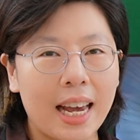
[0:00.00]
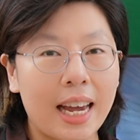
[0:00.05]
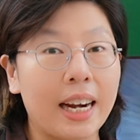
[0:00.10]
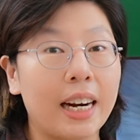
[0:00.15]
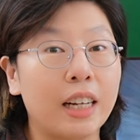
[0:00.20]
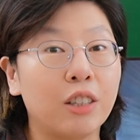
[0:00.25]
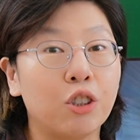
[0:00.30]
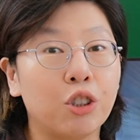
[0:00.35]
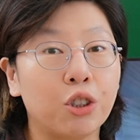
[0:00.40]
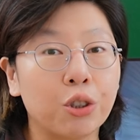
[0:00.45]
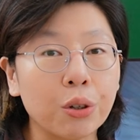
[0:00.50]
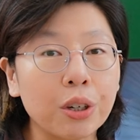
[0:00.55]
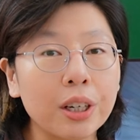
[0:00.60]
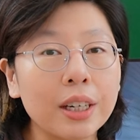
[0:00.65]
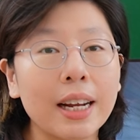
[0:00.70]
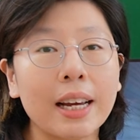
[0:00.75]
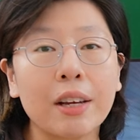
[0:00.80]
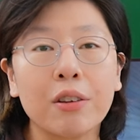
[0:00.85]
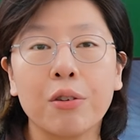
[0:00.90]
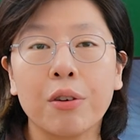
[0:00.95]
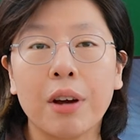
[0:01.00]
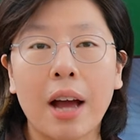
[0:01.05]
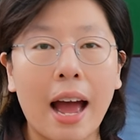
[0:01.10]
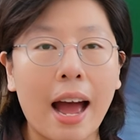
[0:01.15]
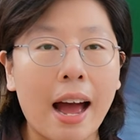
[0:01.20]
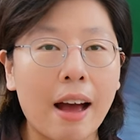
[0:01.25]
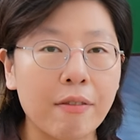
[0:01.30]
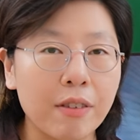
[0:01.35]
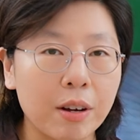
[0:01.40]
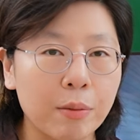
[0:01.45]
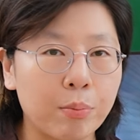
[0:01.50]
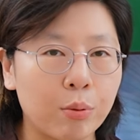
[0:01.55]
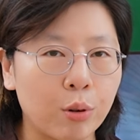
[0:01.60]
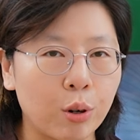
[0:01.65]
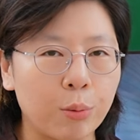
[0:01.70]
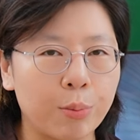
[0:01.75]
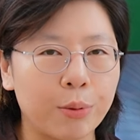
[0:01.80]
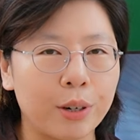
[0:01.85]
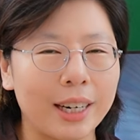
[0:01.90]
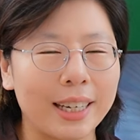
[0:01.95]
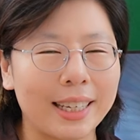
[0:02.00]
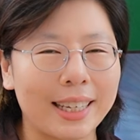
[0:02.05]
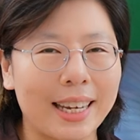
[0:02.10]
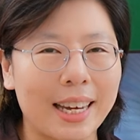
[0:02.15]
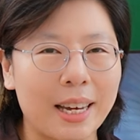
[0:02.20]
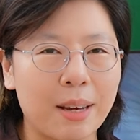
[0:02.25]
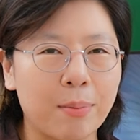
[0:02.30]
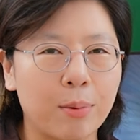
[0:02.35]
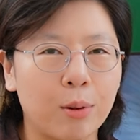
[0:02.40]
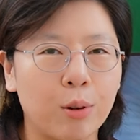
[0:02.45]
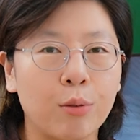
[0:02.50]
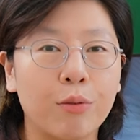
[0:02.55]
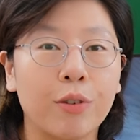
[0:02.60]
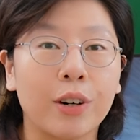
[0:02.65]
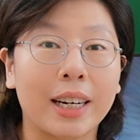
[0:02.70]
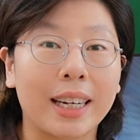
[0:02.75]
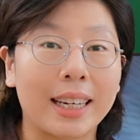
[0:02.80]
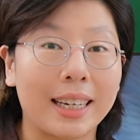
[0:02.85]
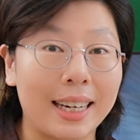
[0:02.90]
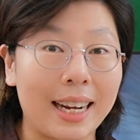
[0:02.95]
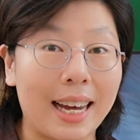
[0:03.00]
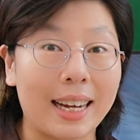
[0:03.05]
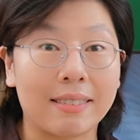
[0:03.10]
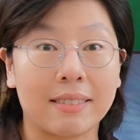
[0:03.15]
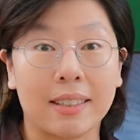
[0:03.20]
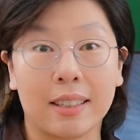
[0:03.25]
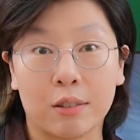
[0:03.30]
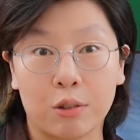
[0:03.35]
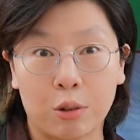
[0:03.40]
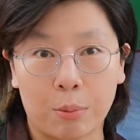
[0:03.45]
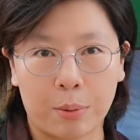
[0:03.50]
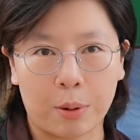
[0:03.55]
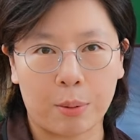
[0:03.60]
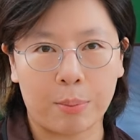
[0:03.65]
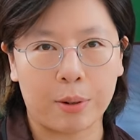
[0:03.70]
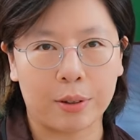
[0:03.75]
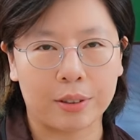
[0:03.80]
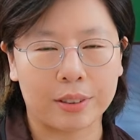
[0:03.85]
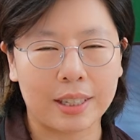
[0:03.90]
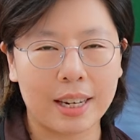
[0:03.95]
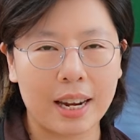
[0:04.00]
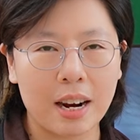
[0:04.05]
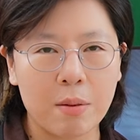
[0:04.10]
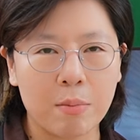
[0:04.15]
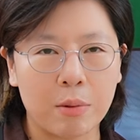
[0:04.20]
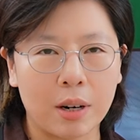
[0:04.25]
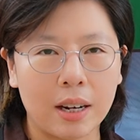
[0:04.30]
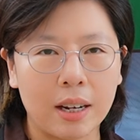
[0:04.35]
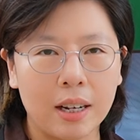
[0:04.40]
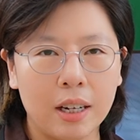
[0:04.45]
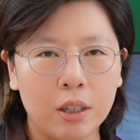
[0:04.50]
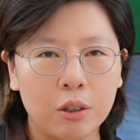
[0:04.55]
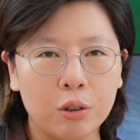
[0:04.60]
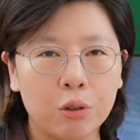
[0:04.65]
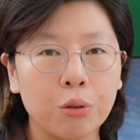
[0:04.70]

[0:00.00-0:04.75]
And ensure that you have appropriate cable for connecting the Birdbox camera